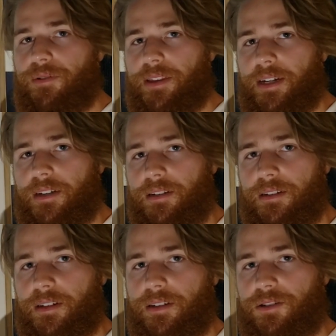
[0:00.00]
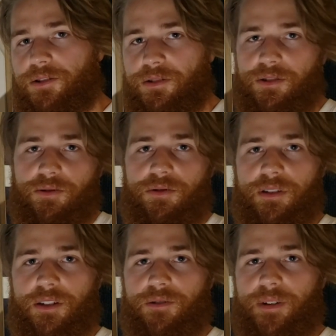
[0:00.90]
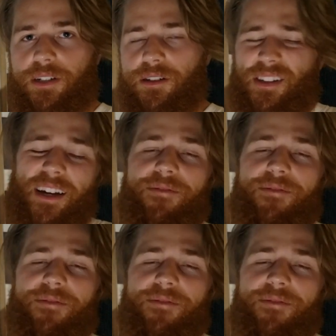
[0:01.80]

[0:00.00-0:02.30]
with certain social situations.